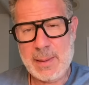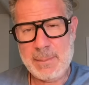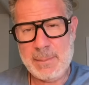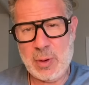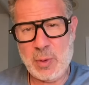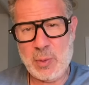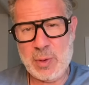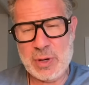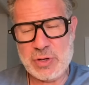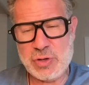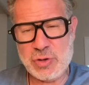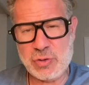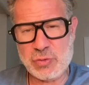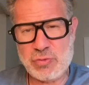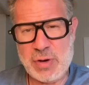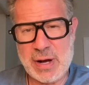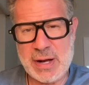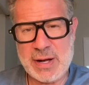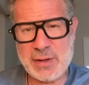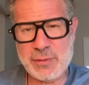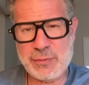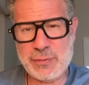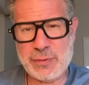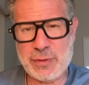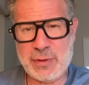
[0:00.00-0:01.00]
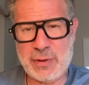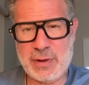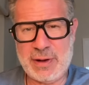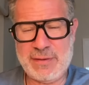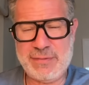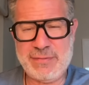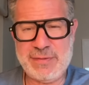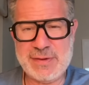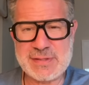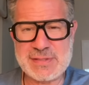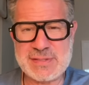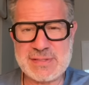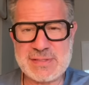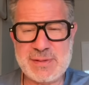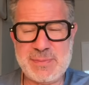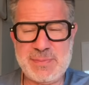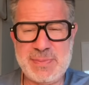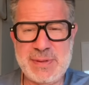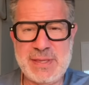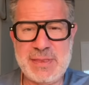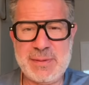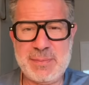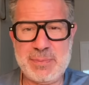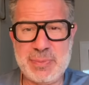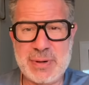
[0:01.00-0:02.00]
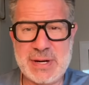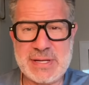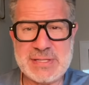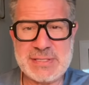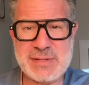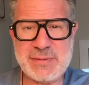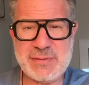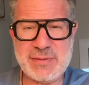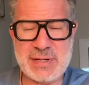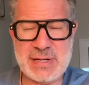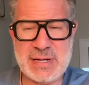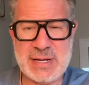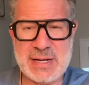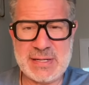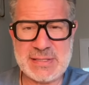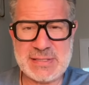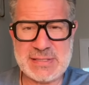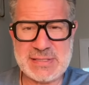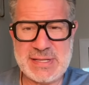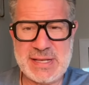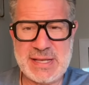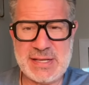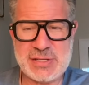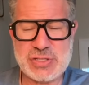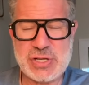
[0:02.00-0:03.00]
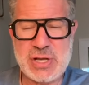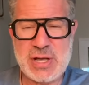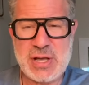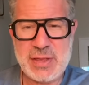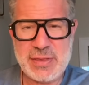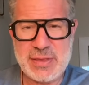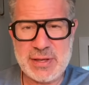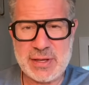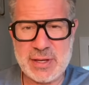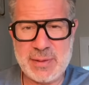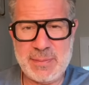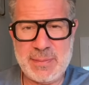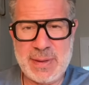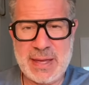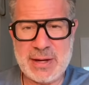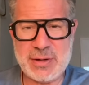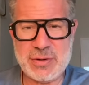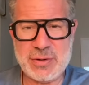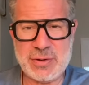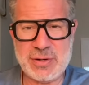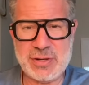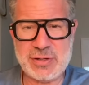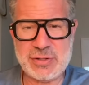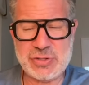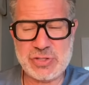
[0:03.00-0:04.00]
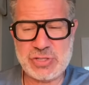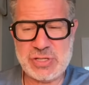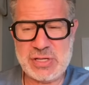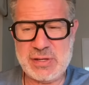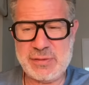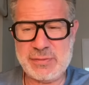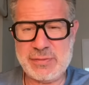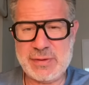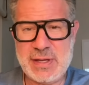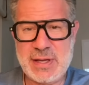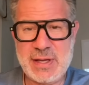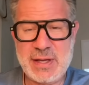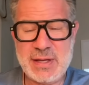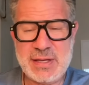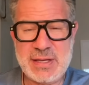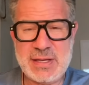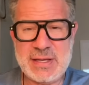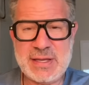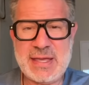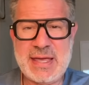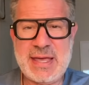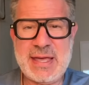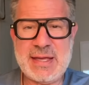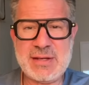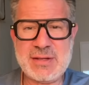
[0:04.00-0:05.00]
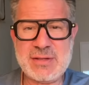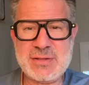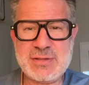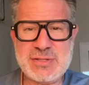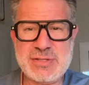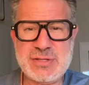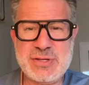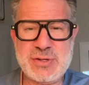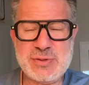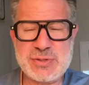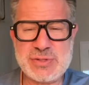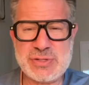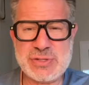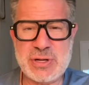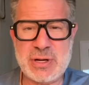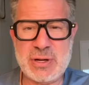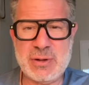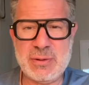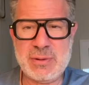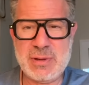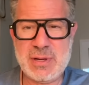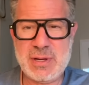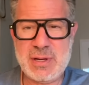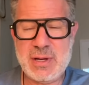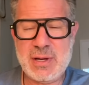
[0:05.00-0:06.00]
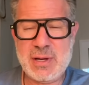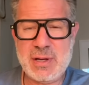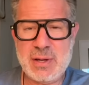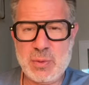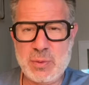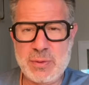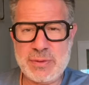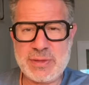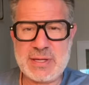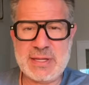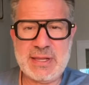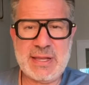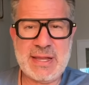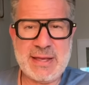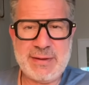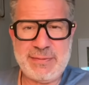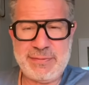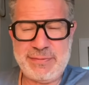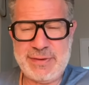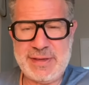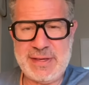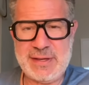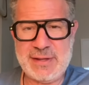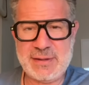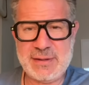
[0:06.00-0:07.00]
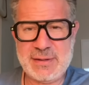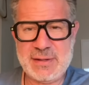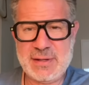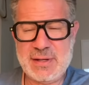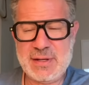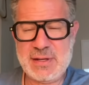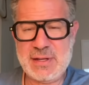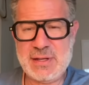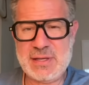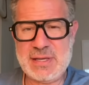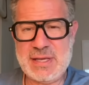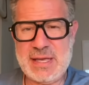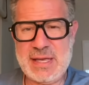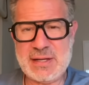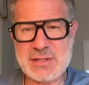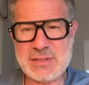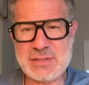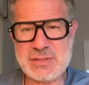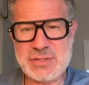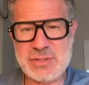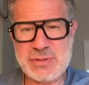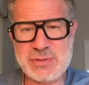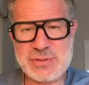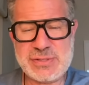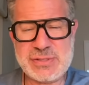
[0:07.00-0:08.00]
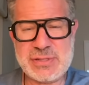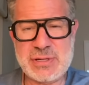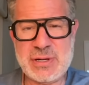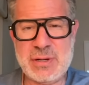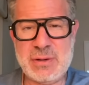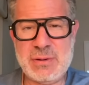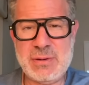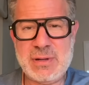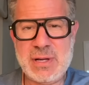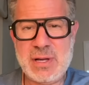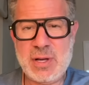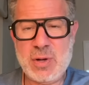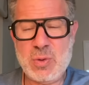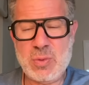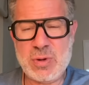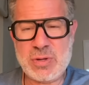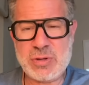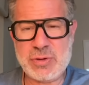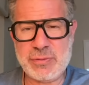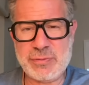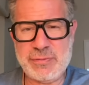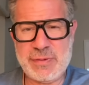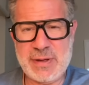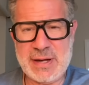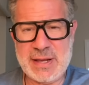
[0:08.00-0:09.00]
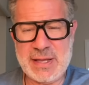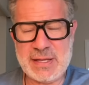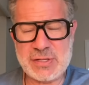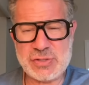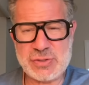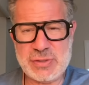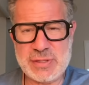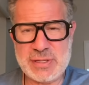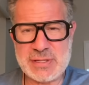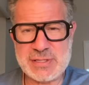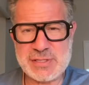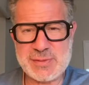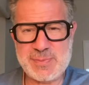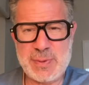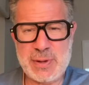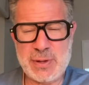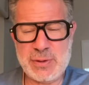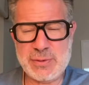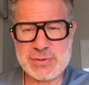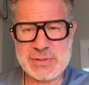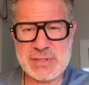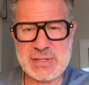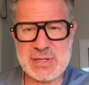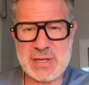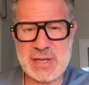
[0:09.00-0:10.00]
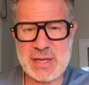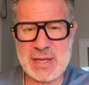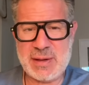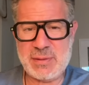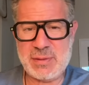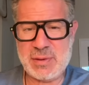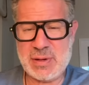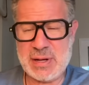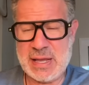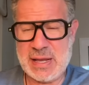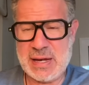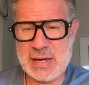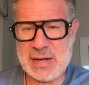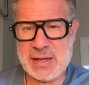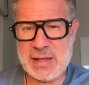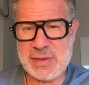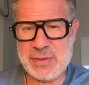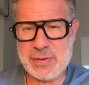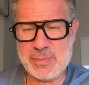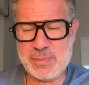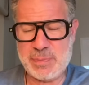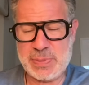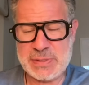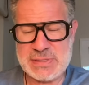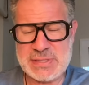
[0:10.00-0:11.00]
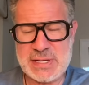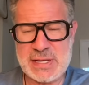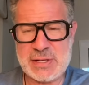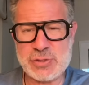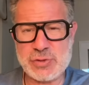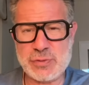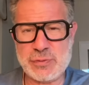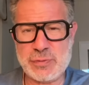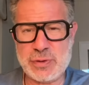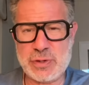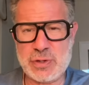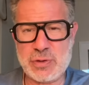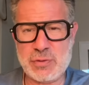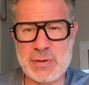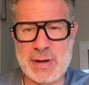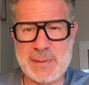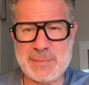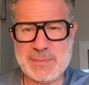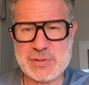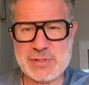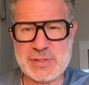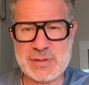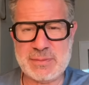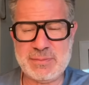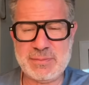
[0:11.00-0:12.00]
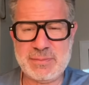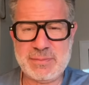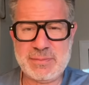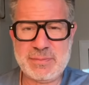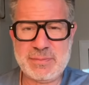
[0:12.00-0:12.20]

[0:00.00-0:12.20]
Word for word: But when you're running for office to be the president of the United States, the commander in chief, you can't do so with clay feet. You can't do so when you're financially exposed and the potential for corruption,